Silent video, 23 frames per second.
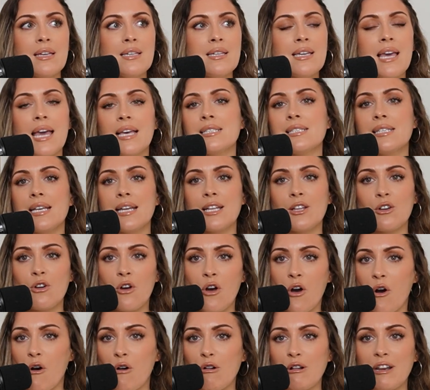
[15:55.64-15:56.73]
kissing a
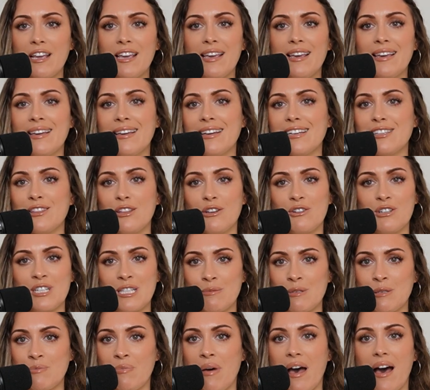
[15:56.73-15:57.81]
colleague at the
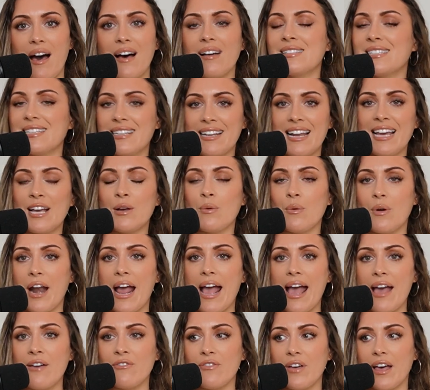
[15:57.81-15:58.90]
Christmas party, like
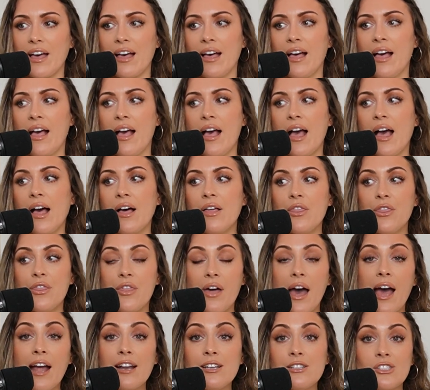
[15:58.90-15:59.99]
wherever.
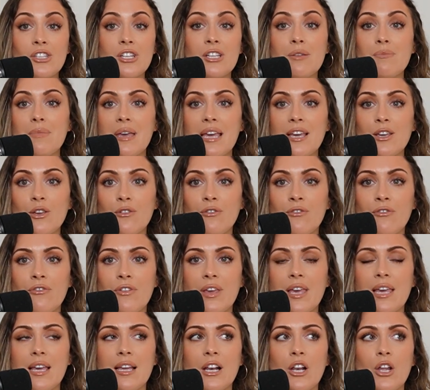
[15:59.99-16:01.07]
That is going to make you
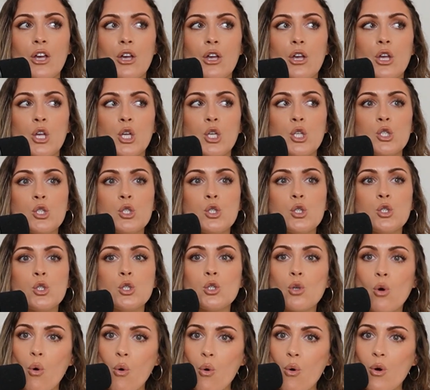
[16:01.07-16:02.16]
feel
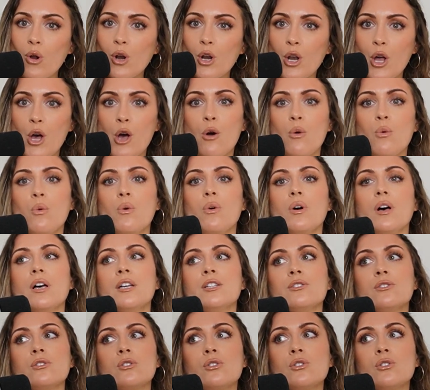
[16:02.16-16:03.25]
so low and